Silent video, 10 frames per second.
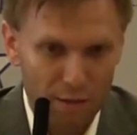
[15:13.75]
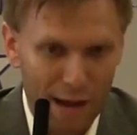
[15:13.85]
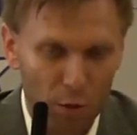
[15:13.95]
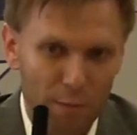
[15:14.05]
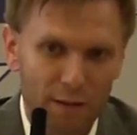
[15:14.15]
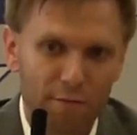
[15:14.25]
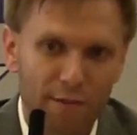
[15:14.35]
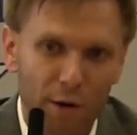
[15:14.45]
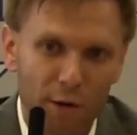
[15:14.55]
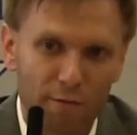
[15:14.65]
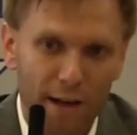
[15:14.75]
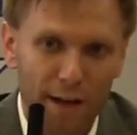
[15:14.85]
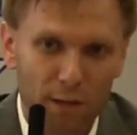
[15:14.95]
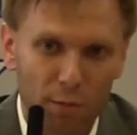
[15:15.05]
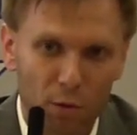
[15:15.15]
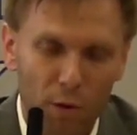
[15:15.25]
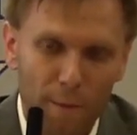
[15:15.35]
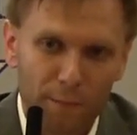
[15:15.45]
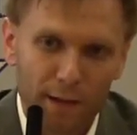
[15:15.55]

that would be a very valuable